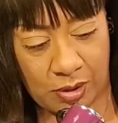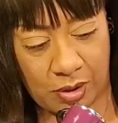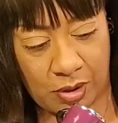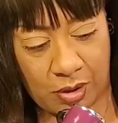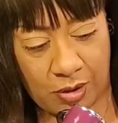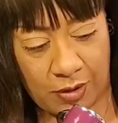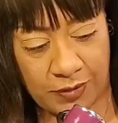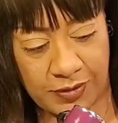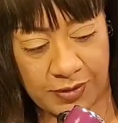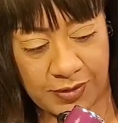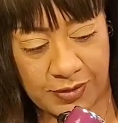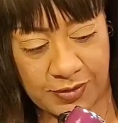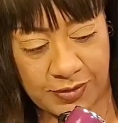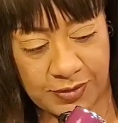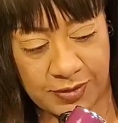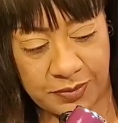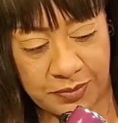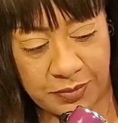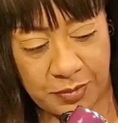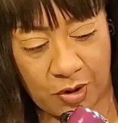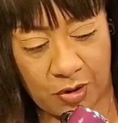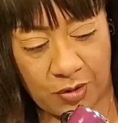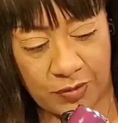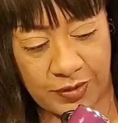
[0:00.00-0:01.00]
All
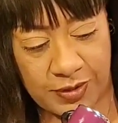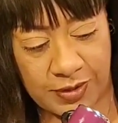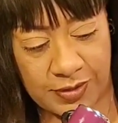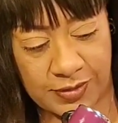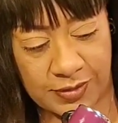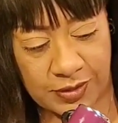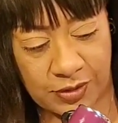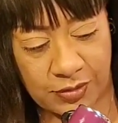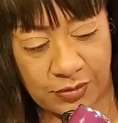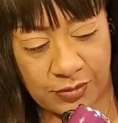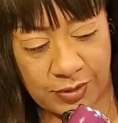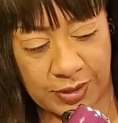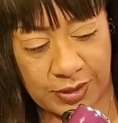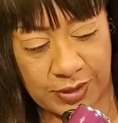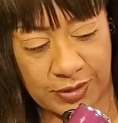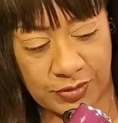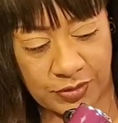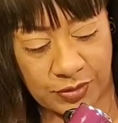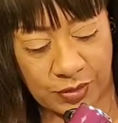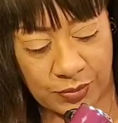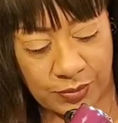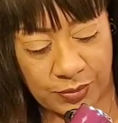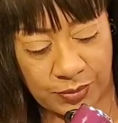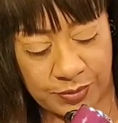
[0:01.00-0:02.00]
these
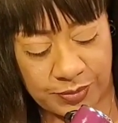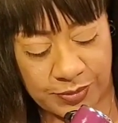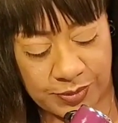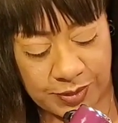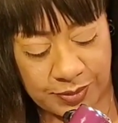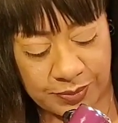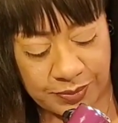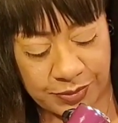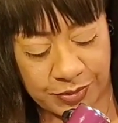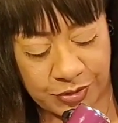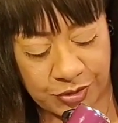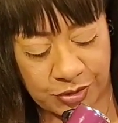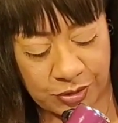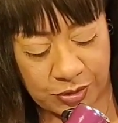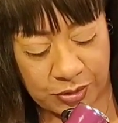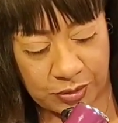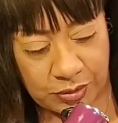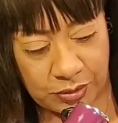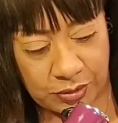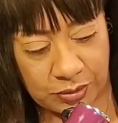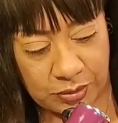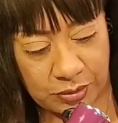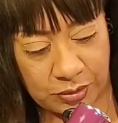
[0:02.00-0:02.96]
ingredients are room temperature.